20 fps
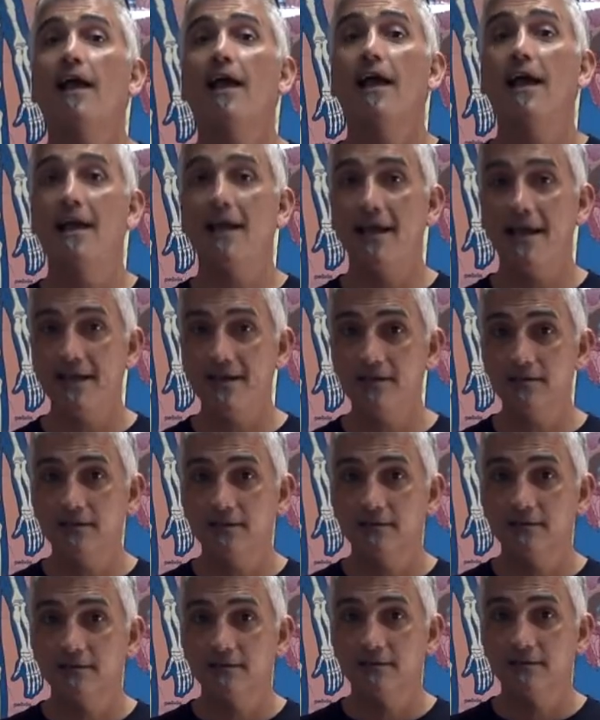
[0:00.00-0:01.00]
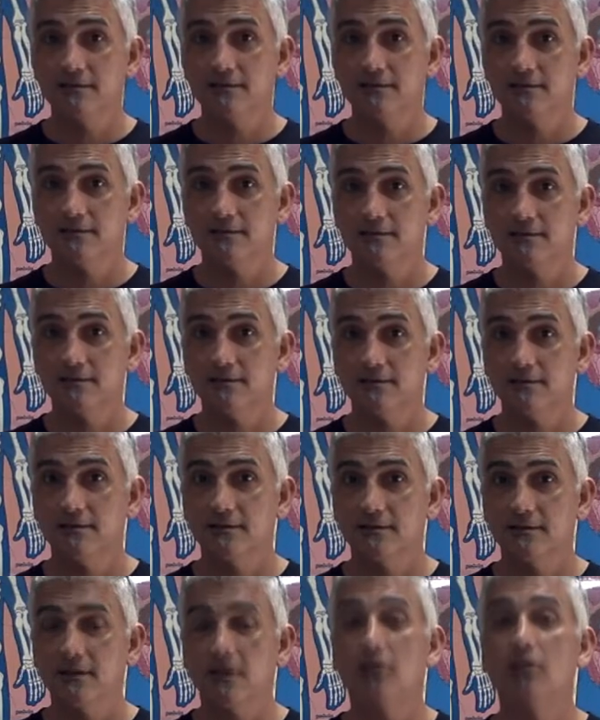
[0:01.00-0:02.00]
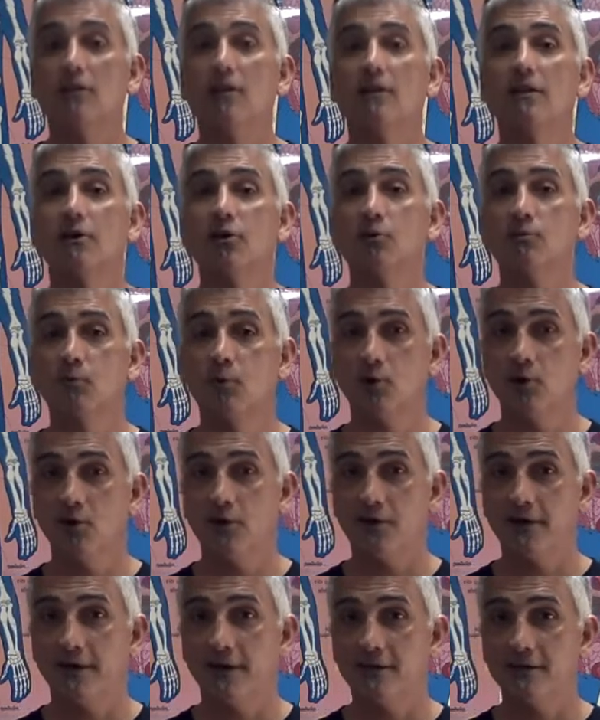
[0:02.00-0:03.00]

and a little more learning.